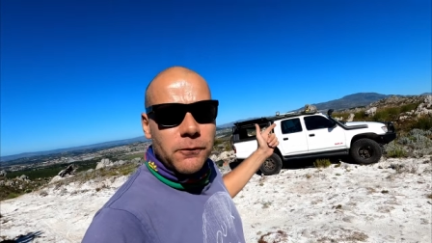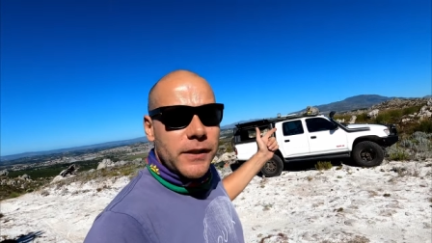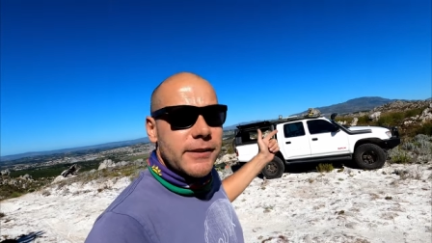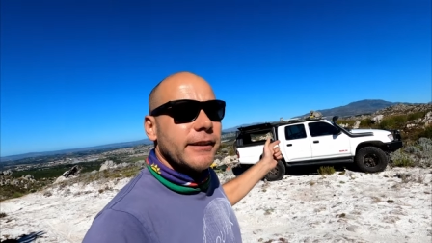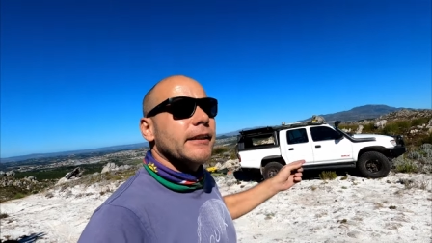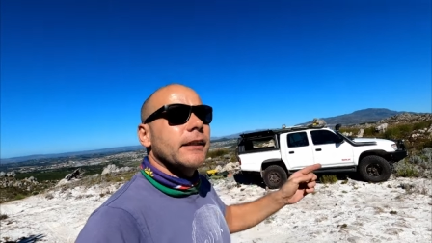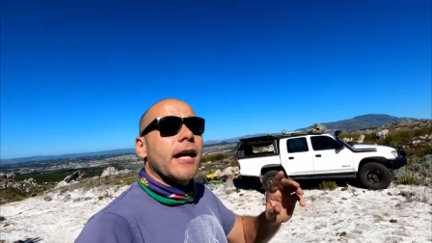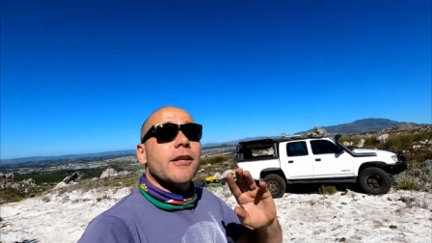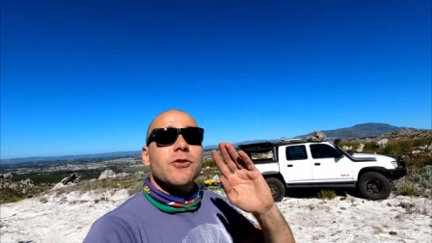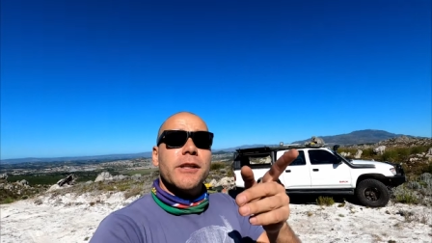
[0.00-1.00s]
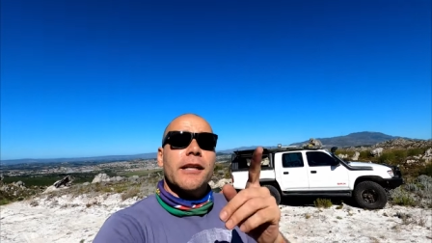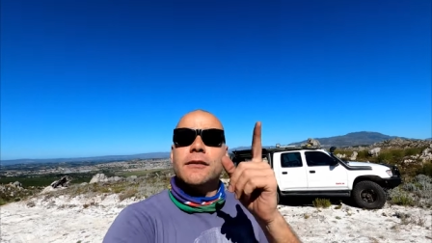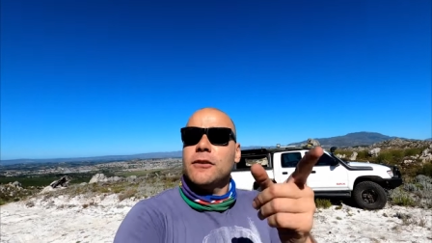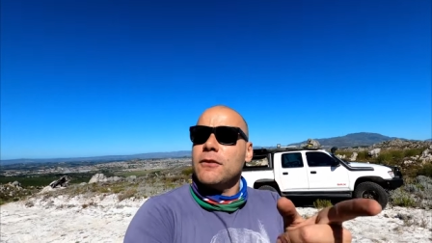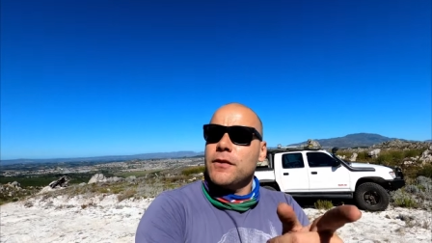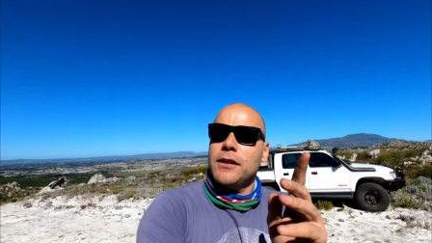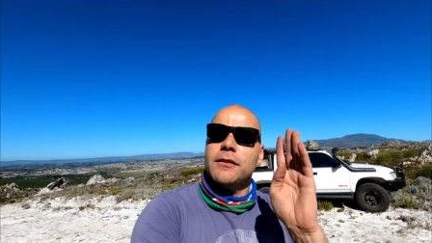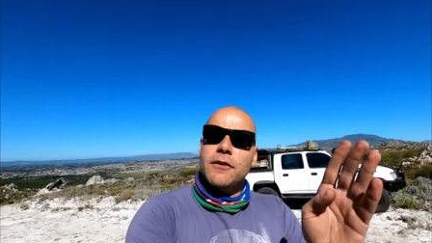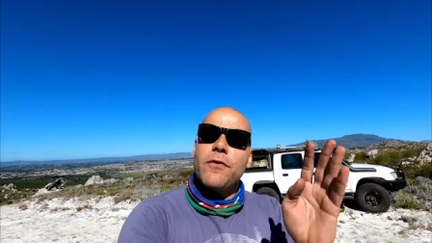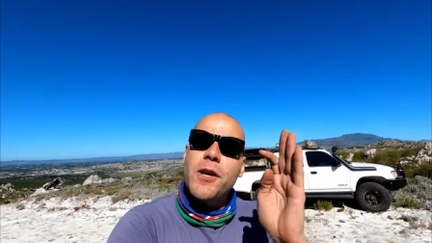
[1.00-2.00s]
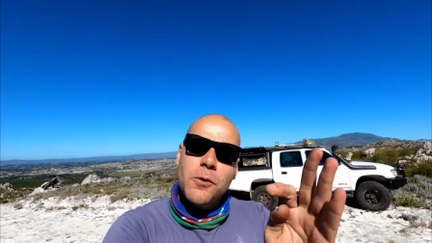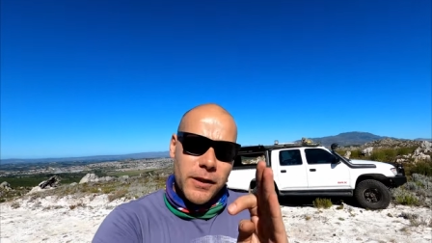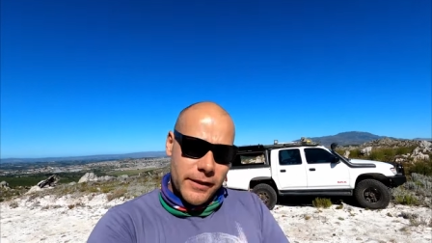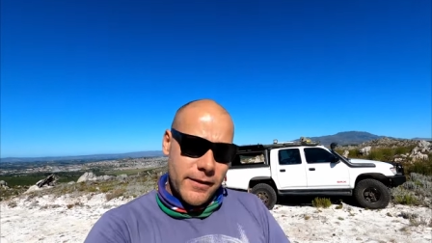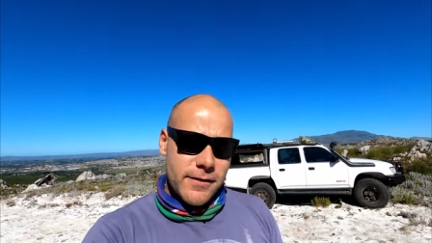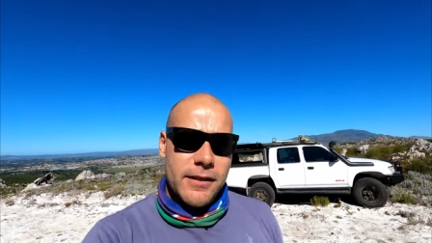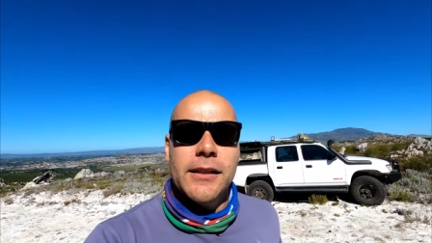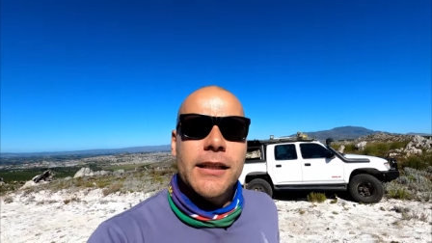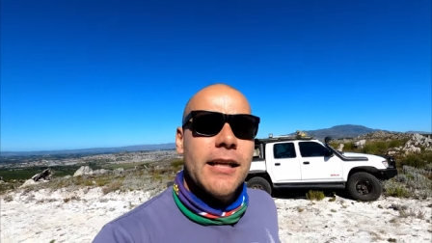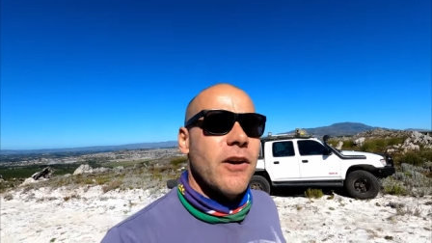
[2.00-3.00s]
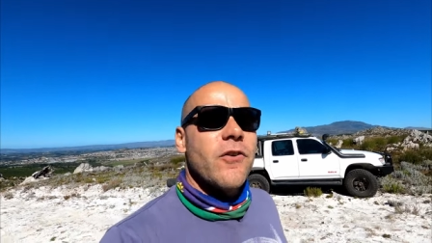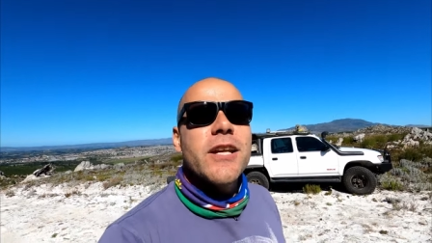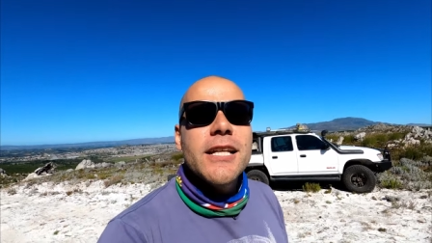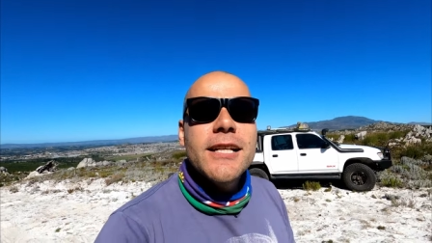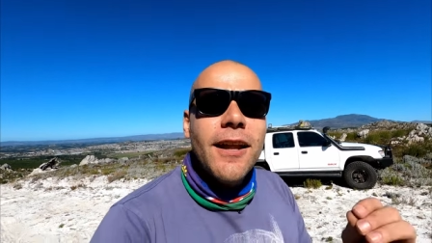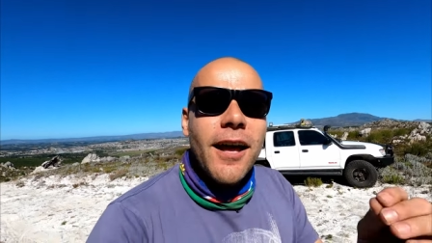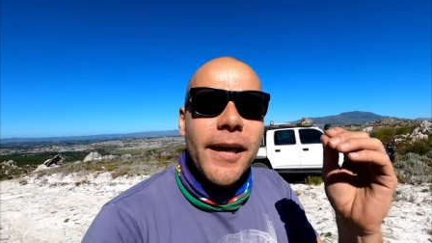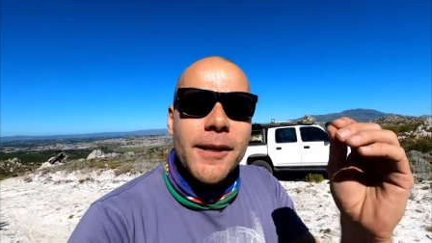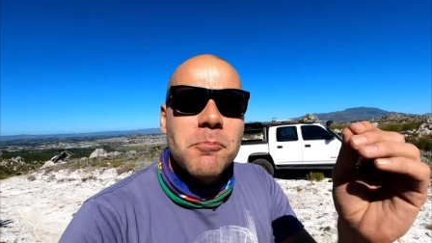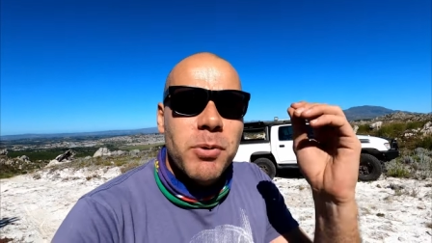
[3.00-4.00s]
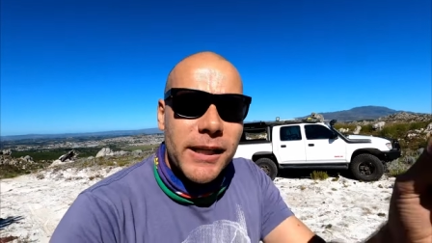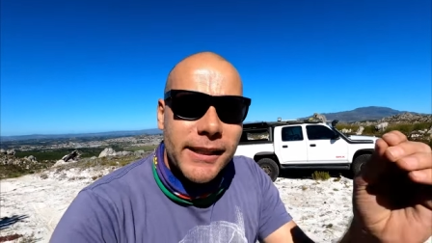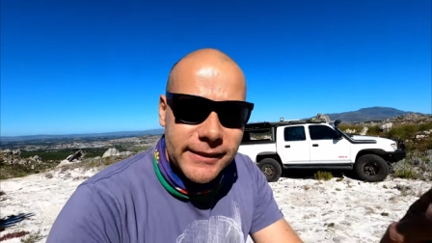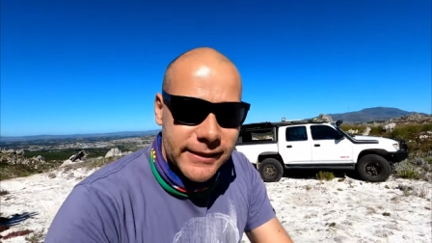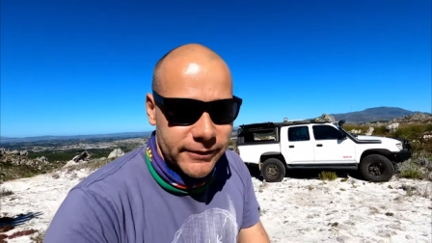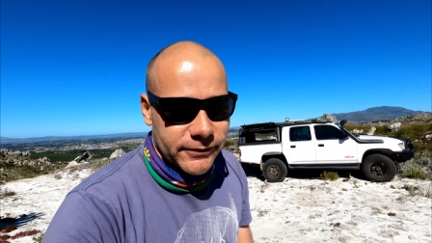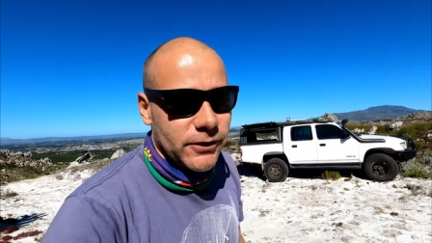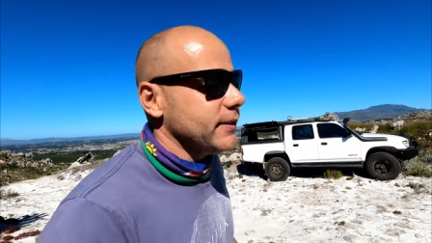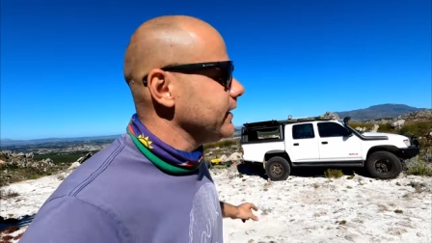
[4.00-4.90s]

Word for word: to fix it. And sorry, not three. The third one is reliability. You